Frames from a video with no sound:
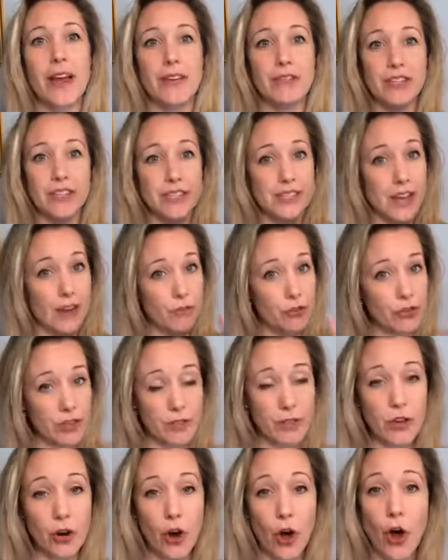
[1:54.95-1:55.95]
I've discovered
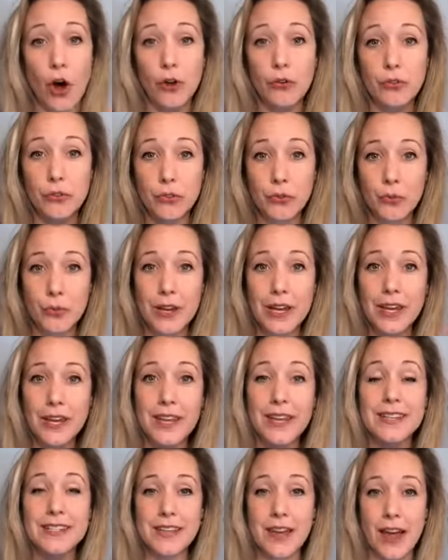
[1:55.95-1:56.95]
that there are
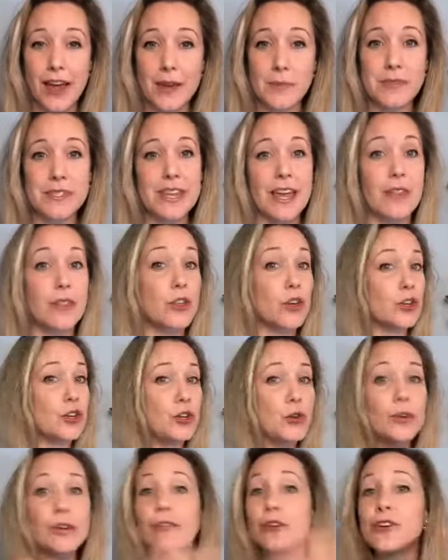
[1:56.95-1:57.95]
three types and they're
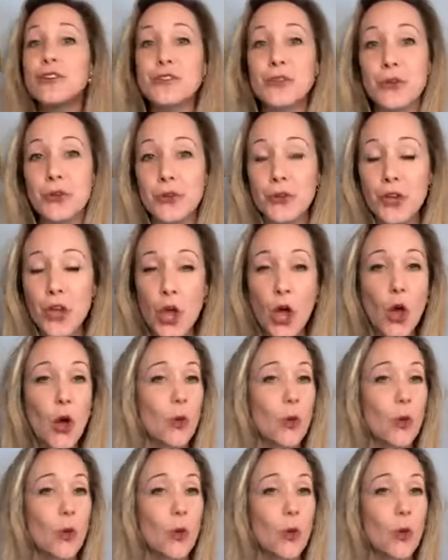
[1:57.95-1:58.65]
universal.